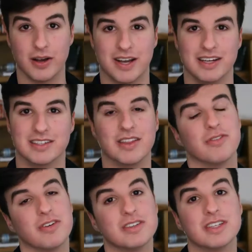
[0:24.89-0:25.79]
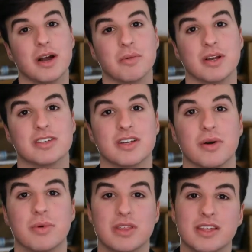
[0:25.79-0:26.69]
Okay, so the first thing I'm going to
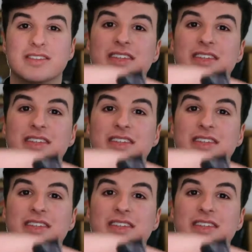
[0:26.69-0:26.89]
start with is